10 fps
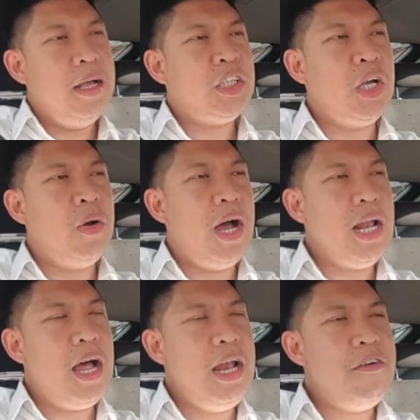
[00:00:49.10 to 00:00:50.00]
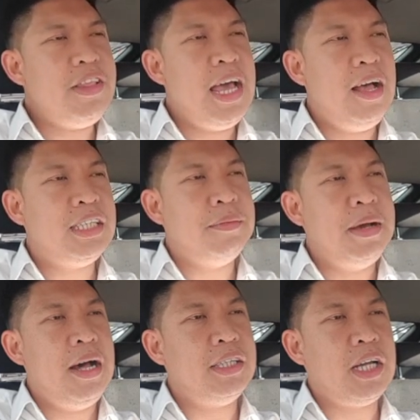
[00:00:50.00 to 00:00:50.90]
So I left the house
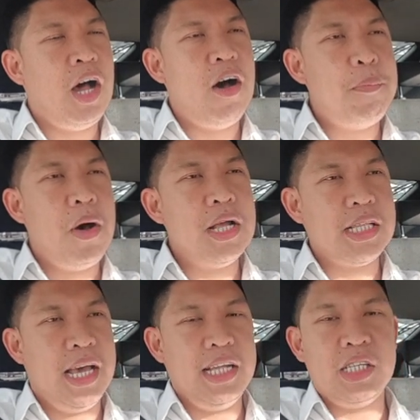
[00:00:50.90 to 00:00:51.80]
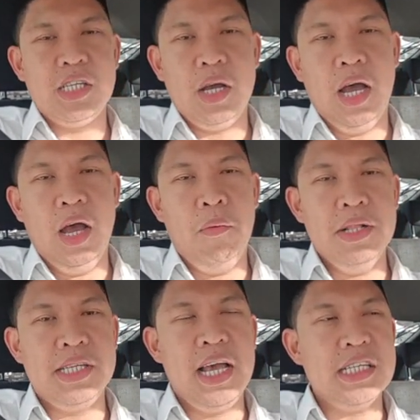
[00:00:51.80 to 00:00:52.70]
about 8:30.
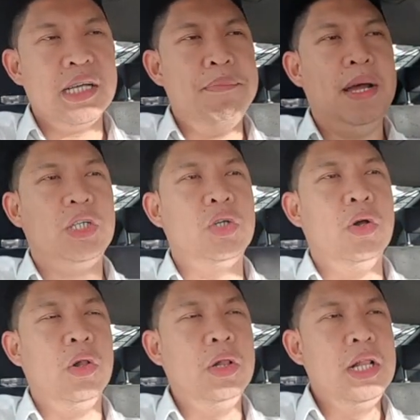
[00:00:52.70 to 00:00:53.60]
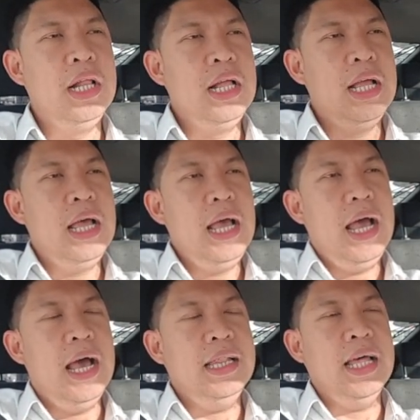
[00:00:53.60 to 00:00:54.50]
Went to get some petrol,
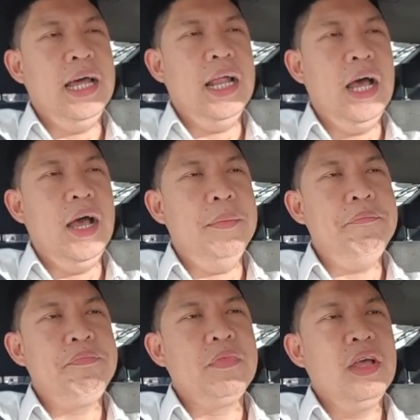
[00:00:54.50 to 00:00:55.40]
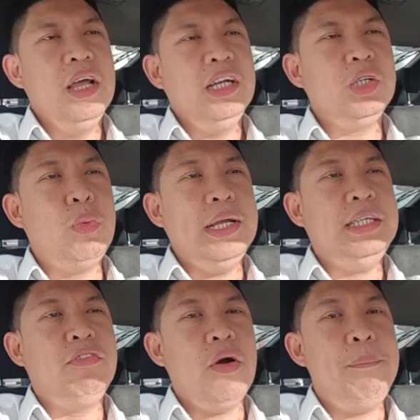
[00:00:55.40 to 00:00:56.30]
and then just
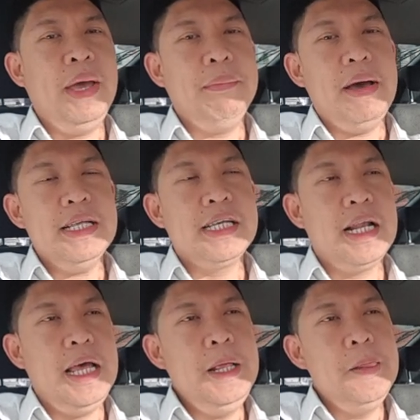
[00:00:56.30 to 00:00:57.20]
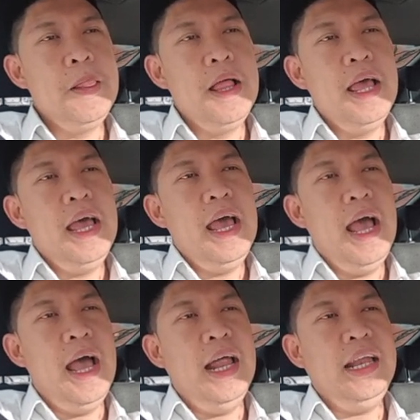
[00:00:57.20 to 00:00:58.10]
waited for a ping basically,
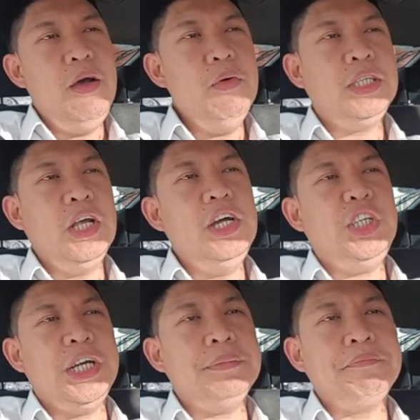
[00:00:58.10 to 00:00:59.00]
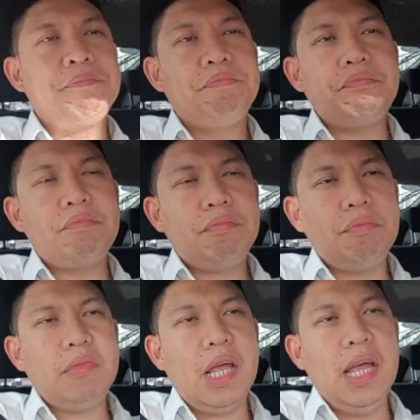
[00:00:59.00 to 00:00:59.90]
and it was surging
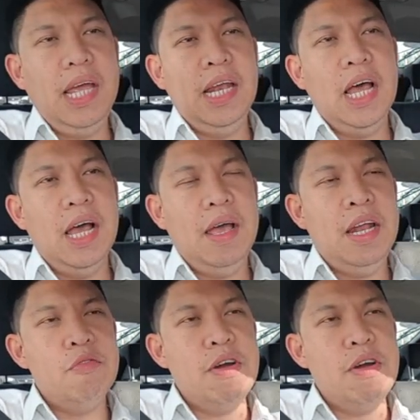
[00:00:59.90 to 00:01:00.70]
in the